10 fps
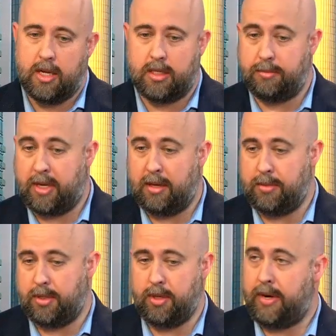
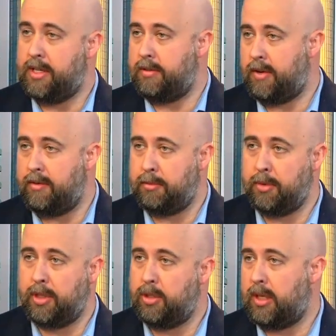Sometimes there's no agent involved. I'm
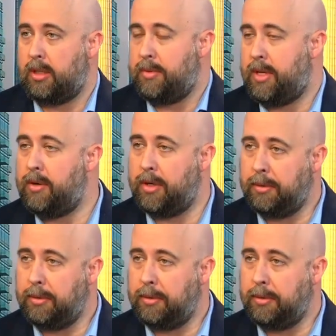working directly with the owner.